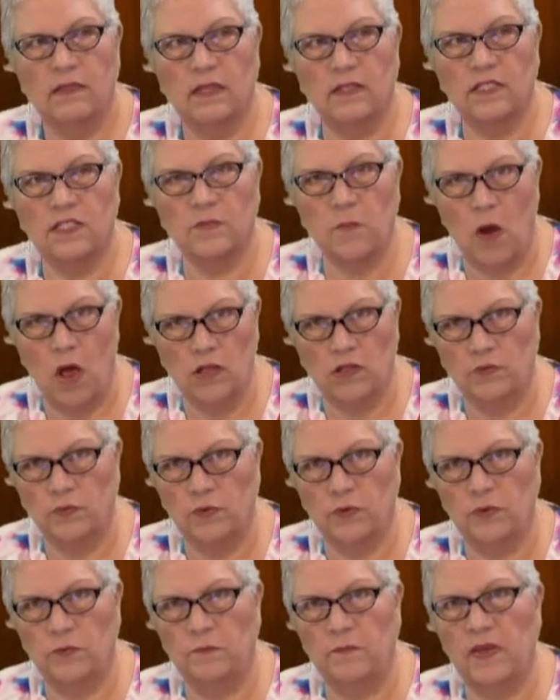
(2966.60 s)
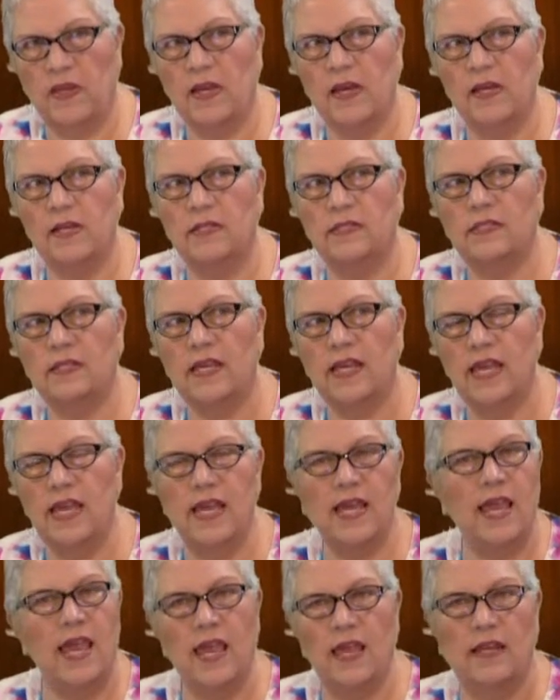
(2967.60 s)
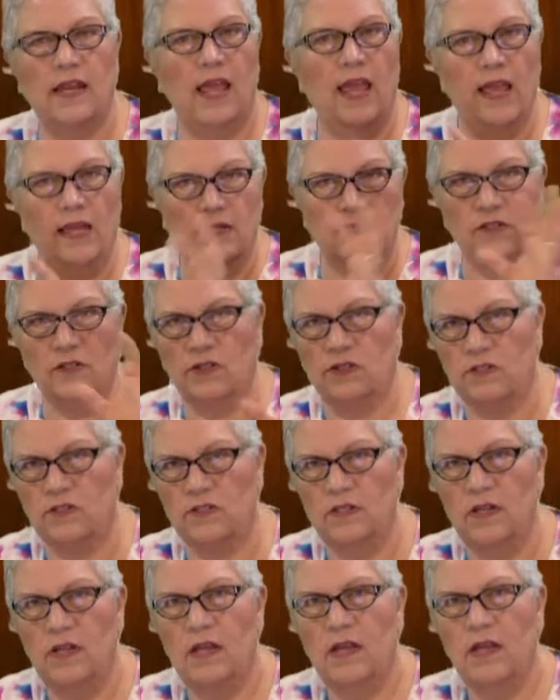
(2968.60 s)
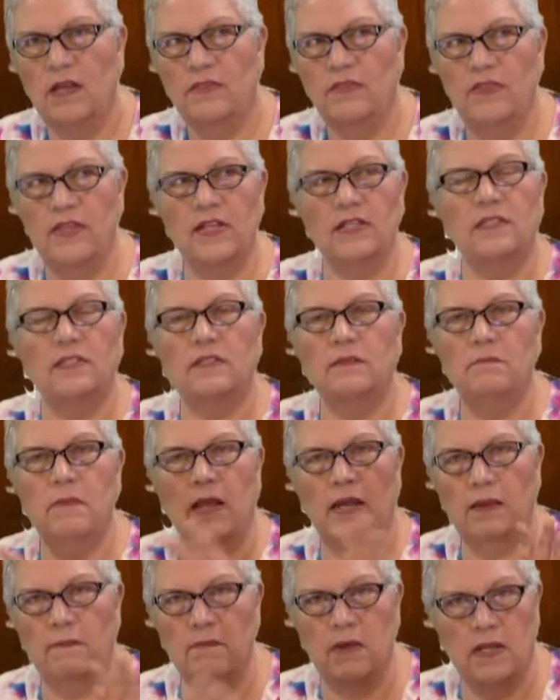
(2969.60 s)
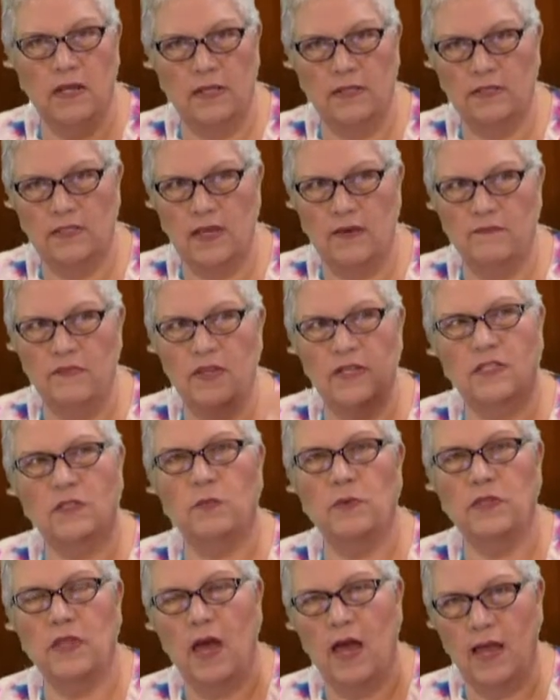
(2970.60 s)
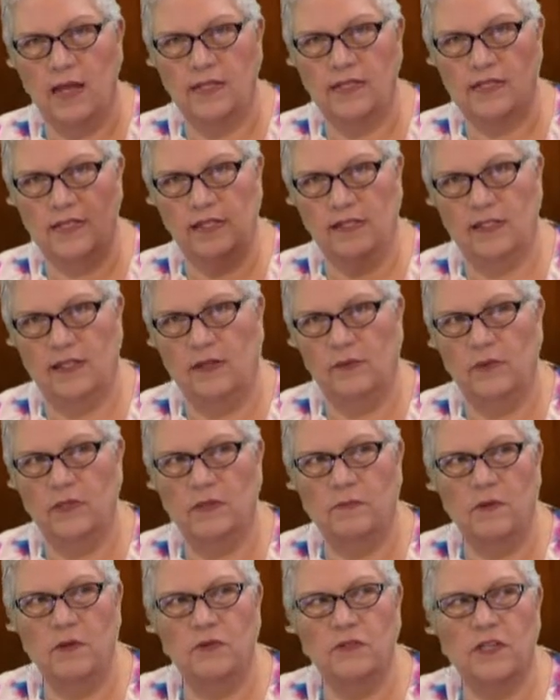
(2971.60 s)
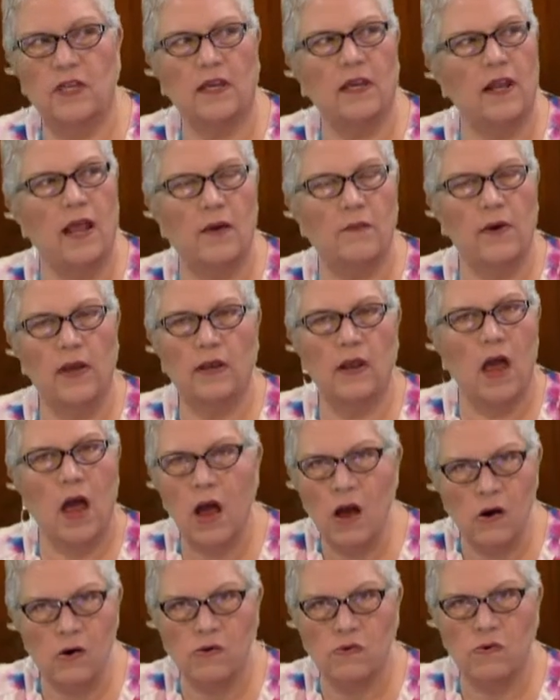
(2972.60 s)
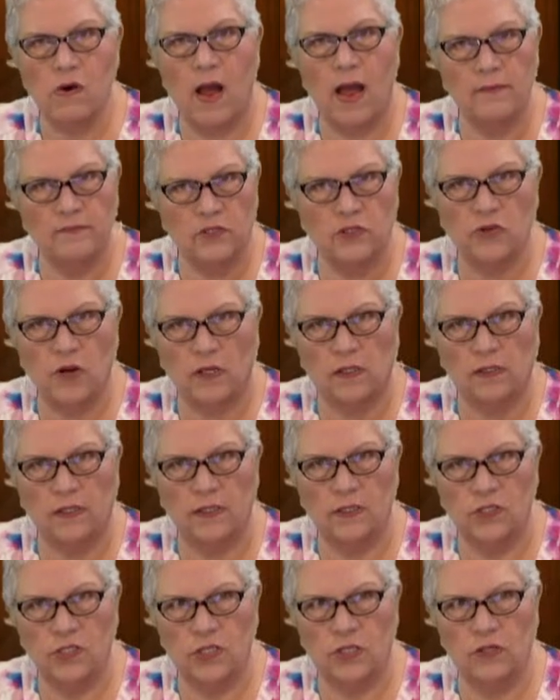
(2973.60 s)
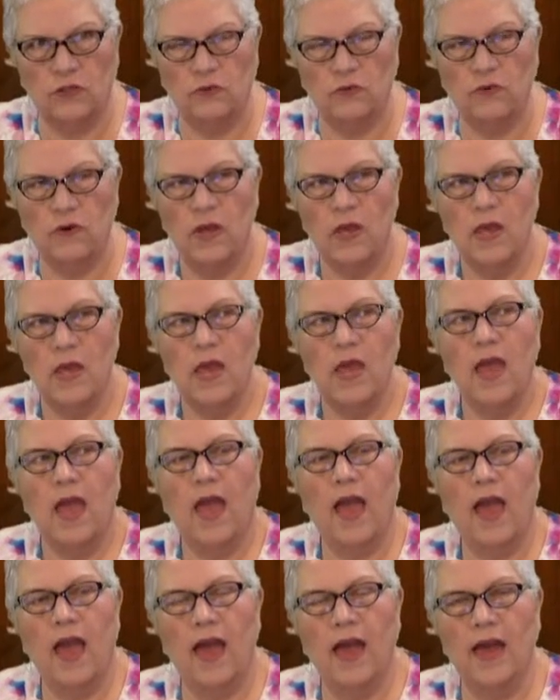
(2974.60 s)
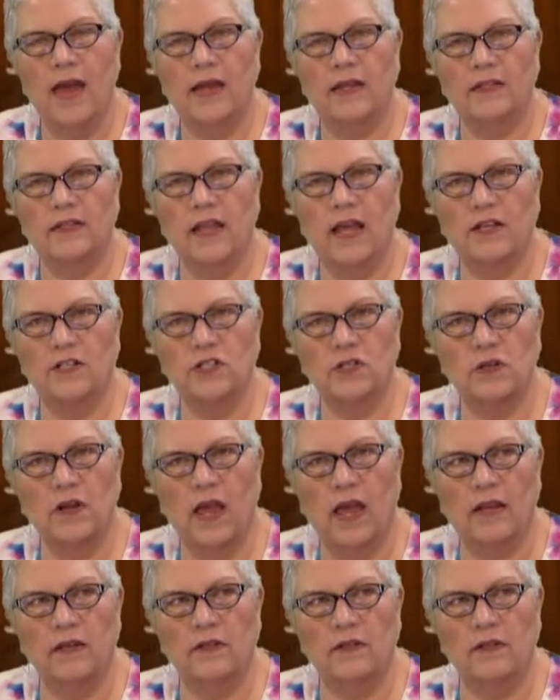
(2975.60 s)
smaller room because he can't handle this many minutes of this with the high ceiling with the music. And I went, oh, I'm struggling too. And she